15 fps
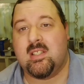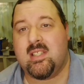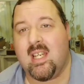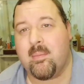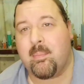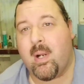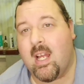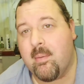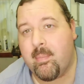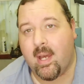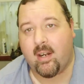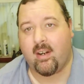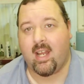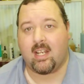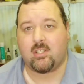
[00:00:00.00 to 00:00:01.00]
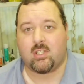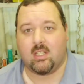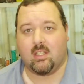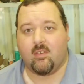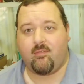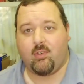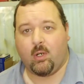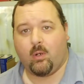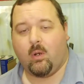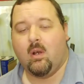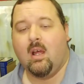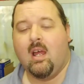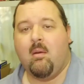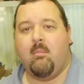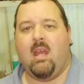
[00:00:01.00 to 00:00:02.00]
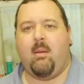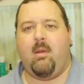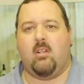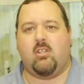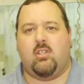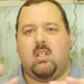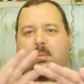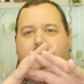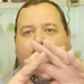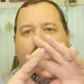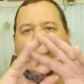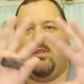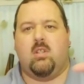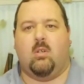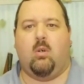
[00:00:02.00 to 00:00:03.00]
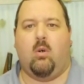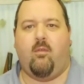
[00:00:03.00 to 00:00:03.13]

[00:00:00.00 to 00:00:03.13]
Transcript: You can see it probably better actually in the photo. Maybe I'll just impose the